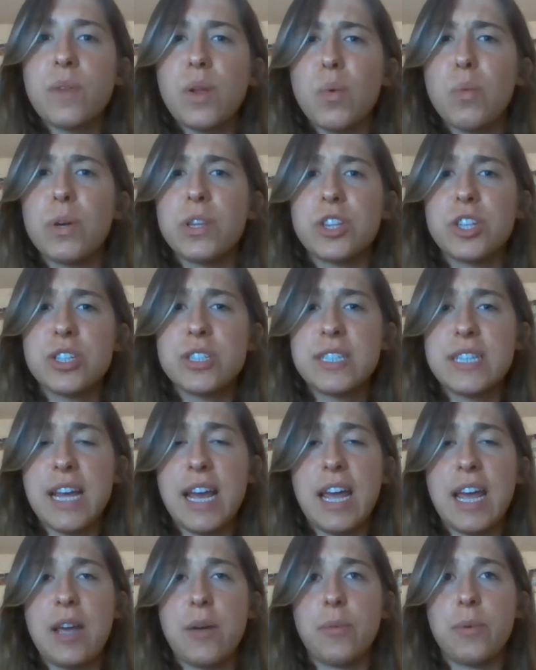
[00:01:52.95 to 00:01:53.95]
what they're
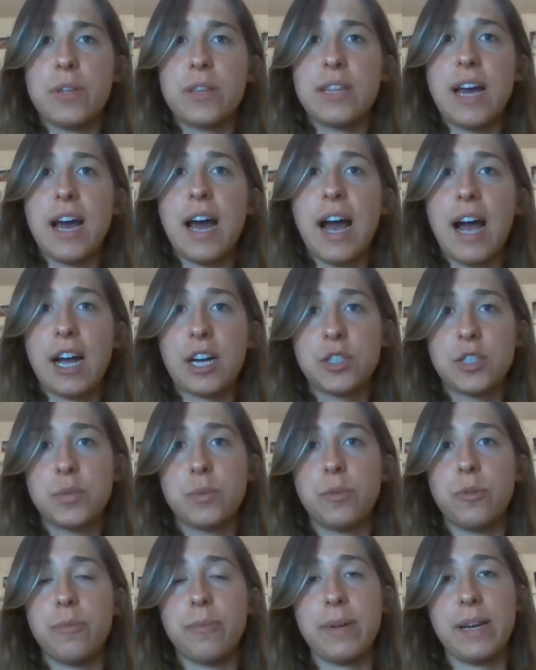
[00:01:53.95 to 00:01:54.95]
saying, what the
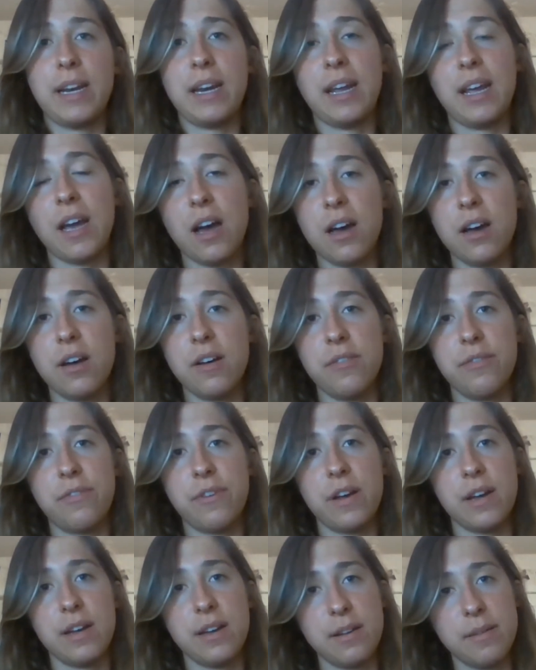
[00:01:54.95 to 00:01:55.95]
actual meaning of
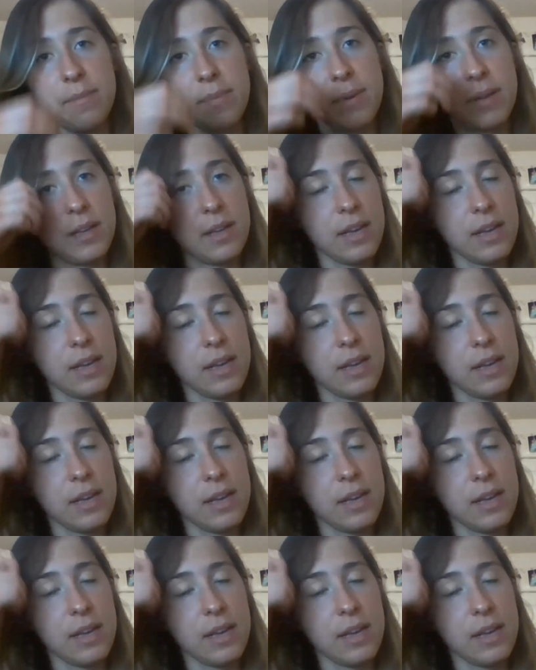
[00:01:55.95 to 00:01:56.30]
um,